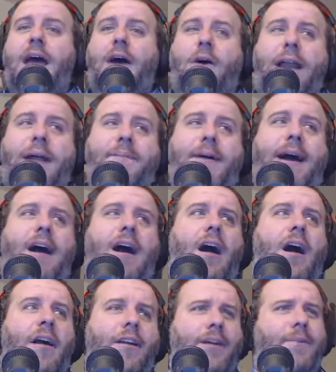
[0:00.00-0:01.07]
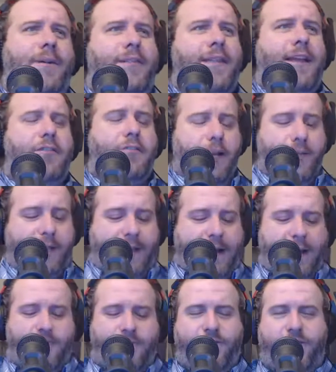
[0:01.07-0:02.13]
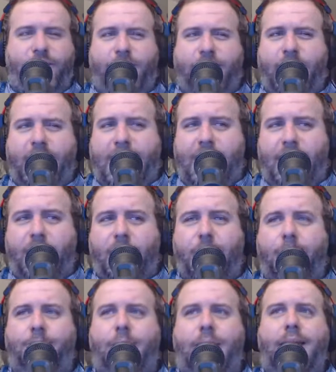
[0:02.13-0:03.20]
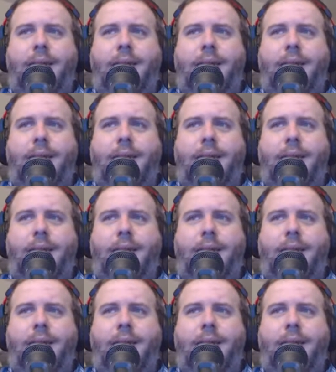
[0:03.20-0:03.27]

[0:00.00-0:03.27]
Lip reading: And I'm not 100% sure that that's fair, but